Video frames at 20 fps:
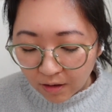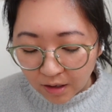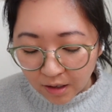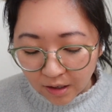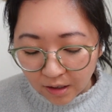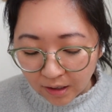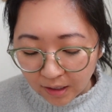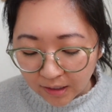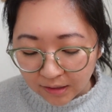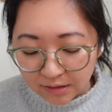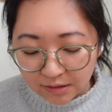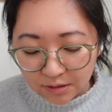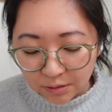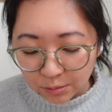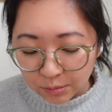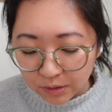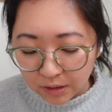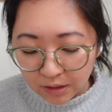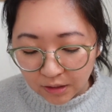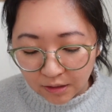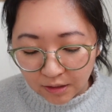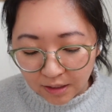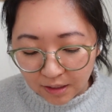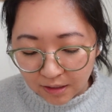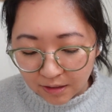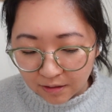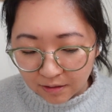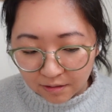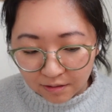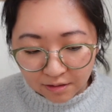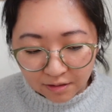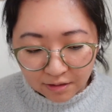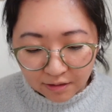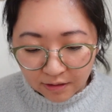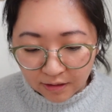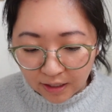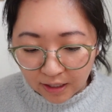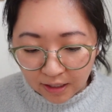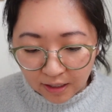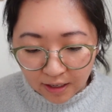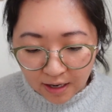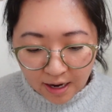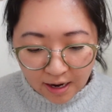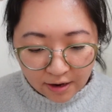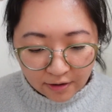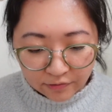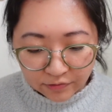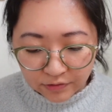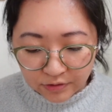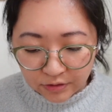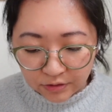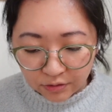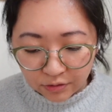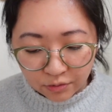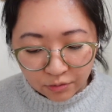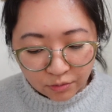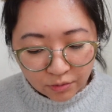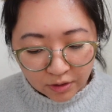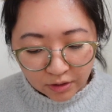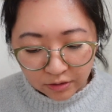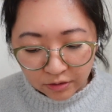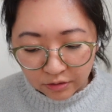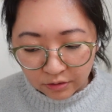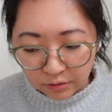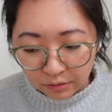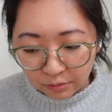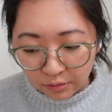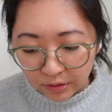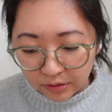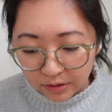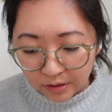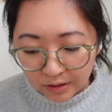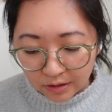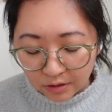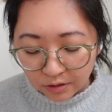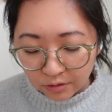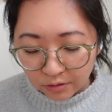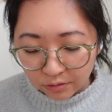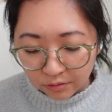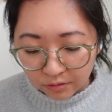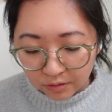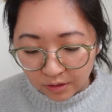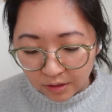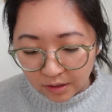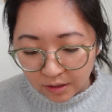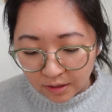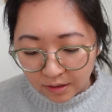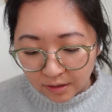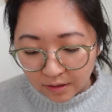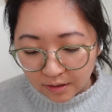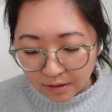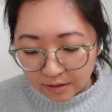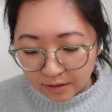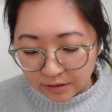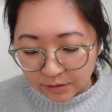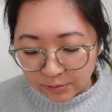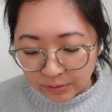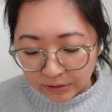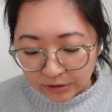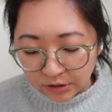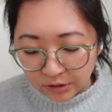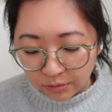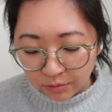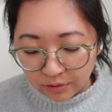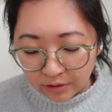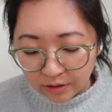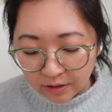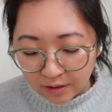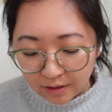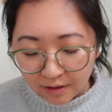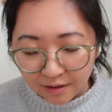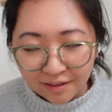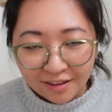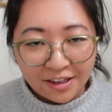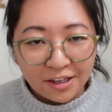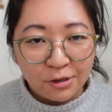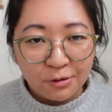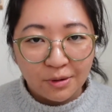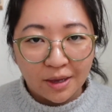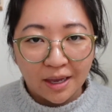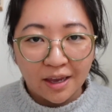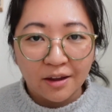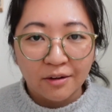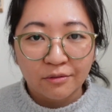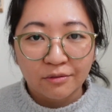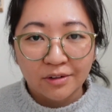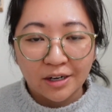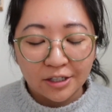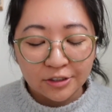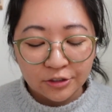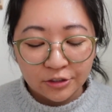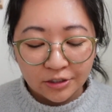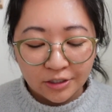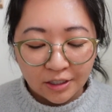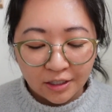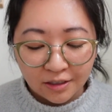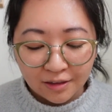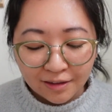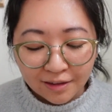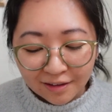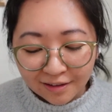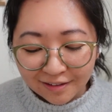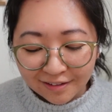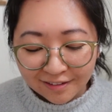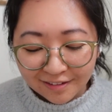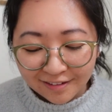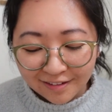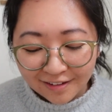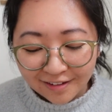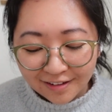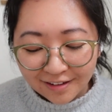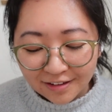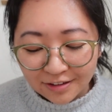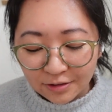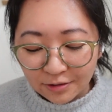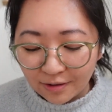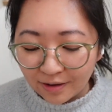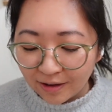again something that they have to work through on their own. Especially with healing, you can't rush healing. You